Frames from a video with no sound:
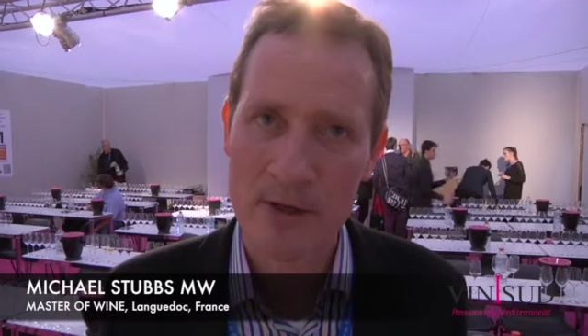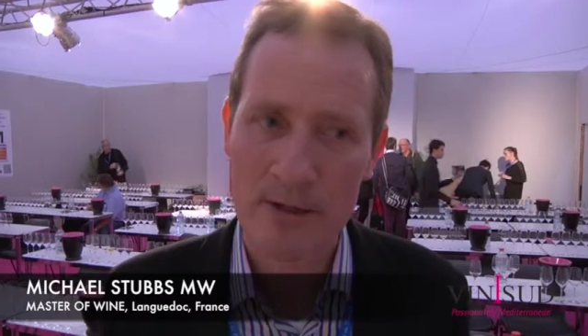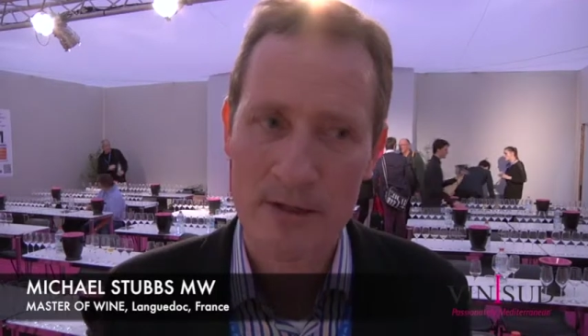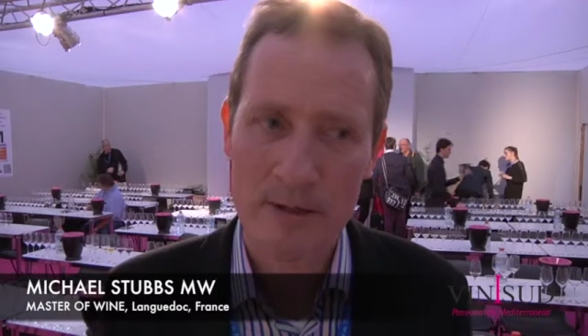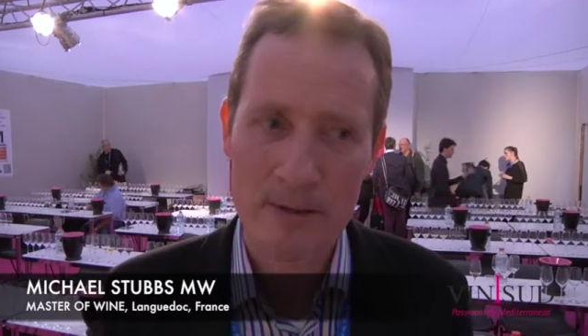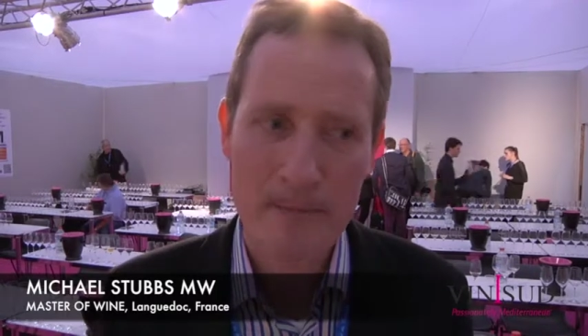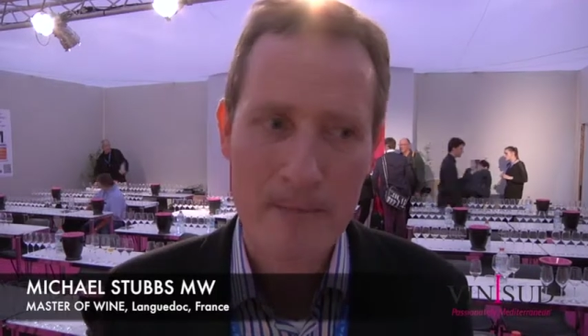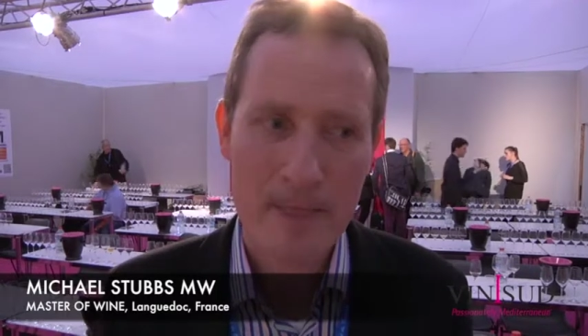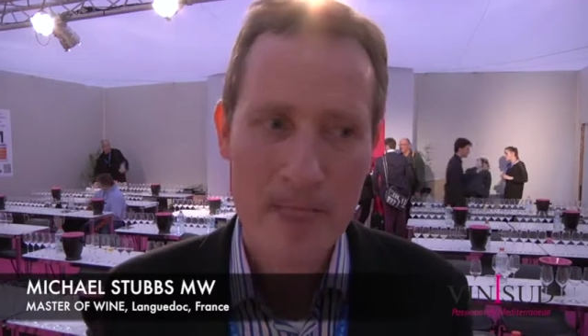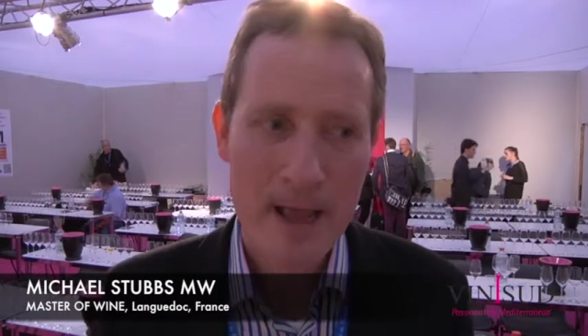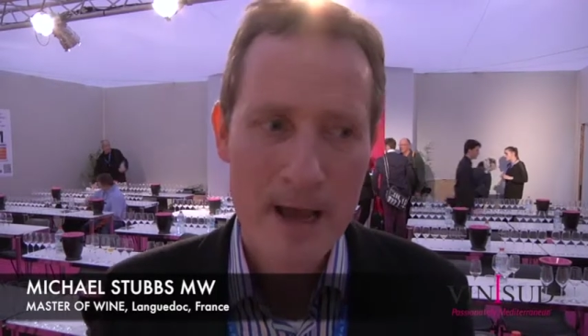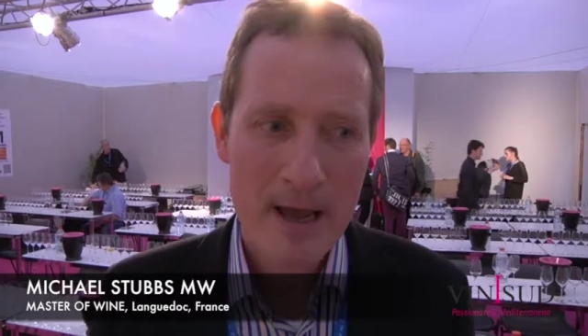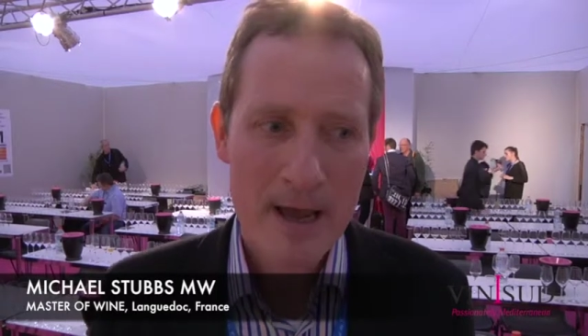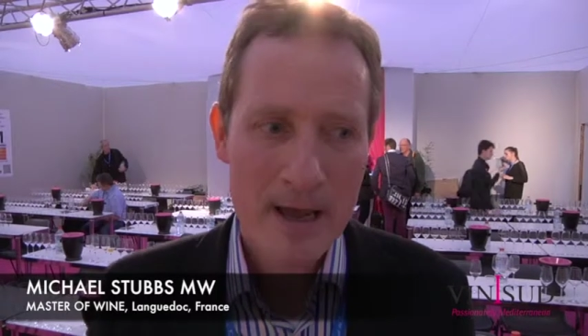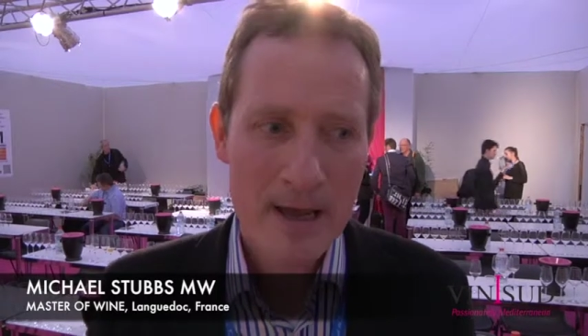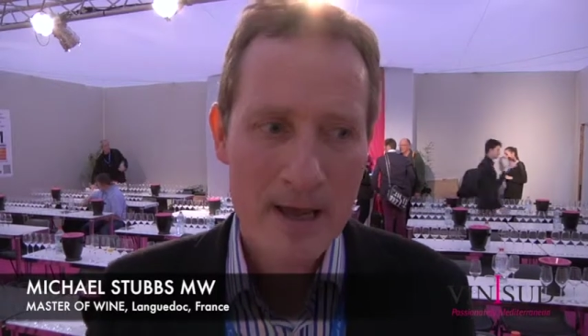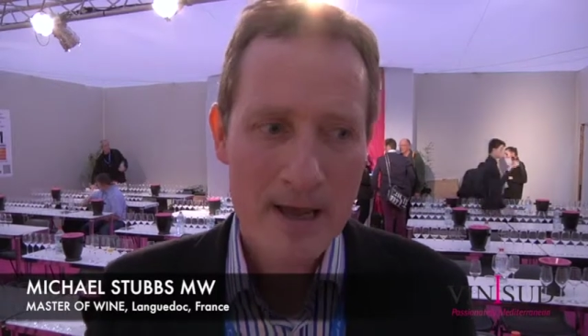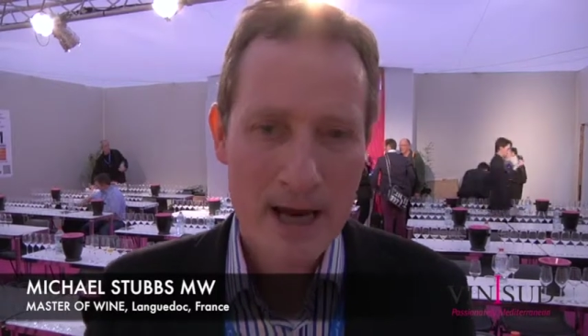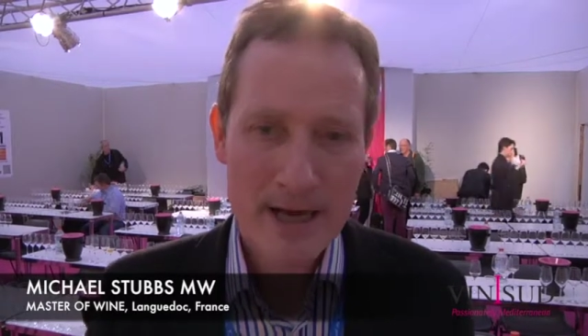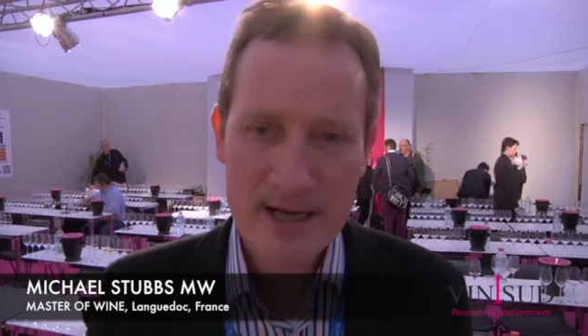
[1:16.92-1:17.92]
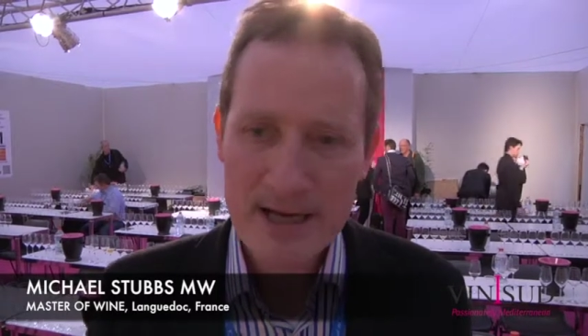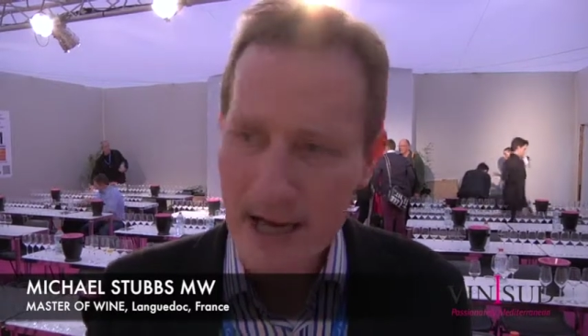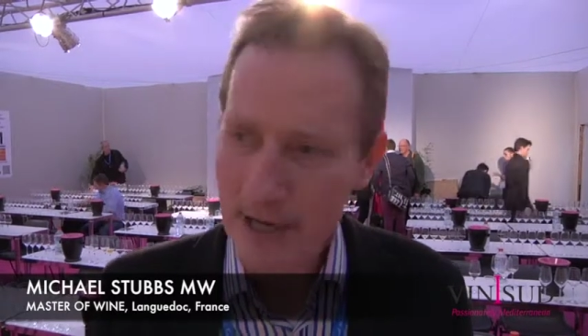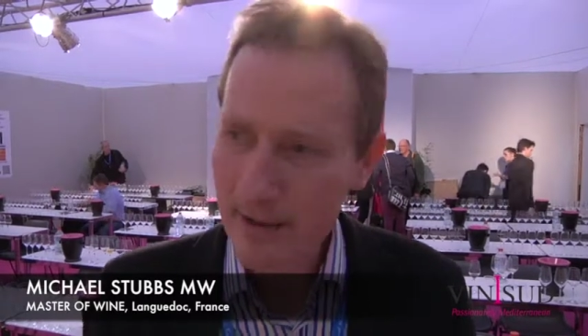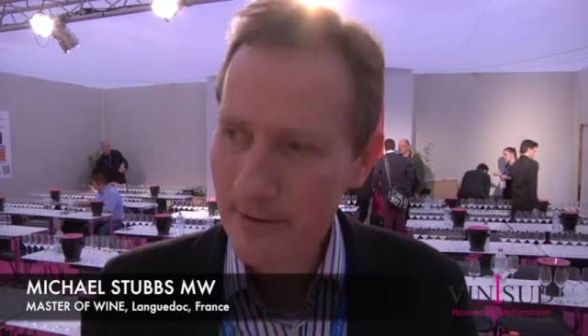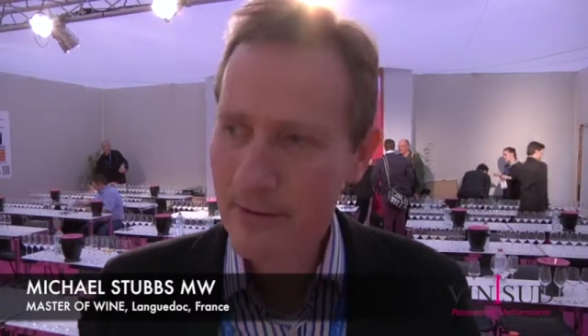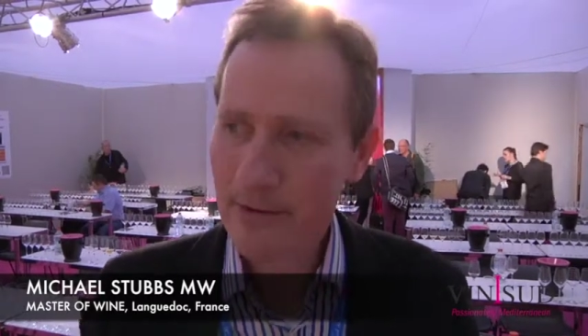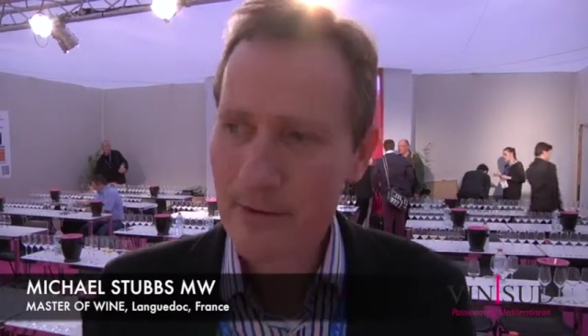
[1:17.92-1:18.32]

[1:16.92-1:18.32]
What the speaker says: into. And yet,